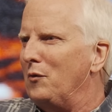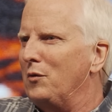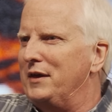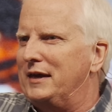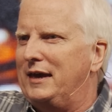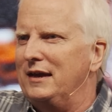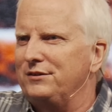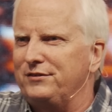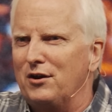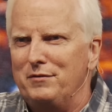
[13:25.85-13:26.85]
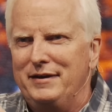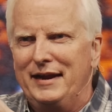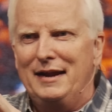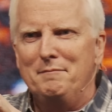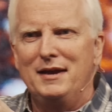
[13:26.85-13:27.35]
where the kids don't
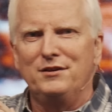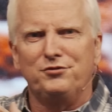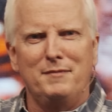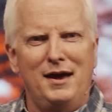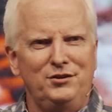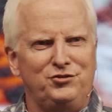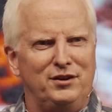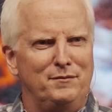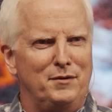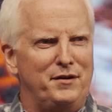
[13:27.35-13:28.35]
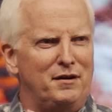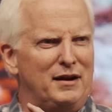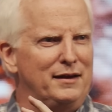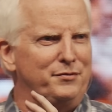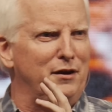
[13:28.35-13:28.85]
need me as much and where
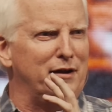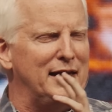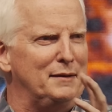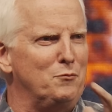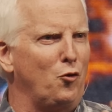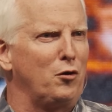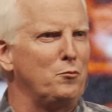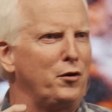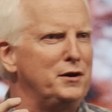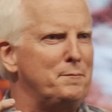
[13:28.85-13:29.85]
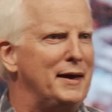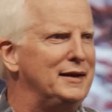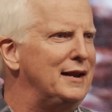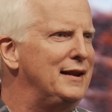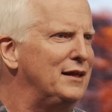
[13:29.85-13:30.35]
they're, uh, they're getting more and more
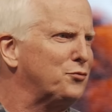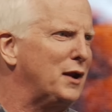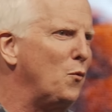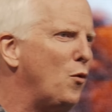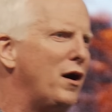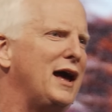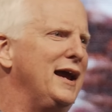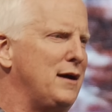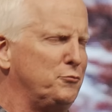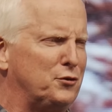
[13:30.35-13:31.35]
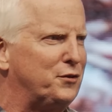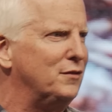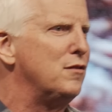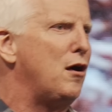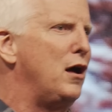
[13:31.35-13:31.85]
independent. And that's what I want. I, am supposed to
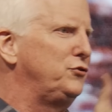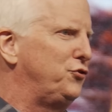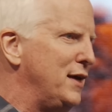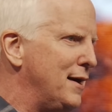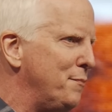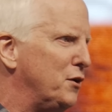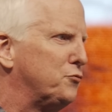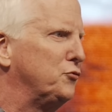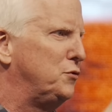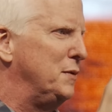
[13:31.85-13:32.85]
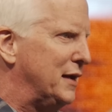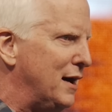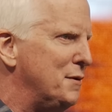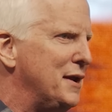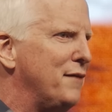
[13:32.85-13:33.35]
launch them. They're supposed to
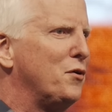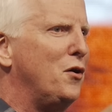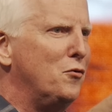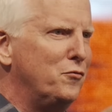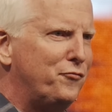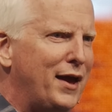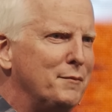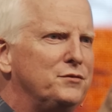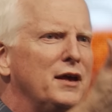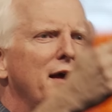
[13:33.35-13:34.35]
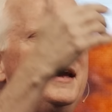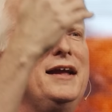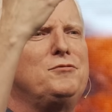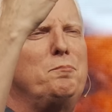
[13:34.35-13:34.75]
become and have their own families. It's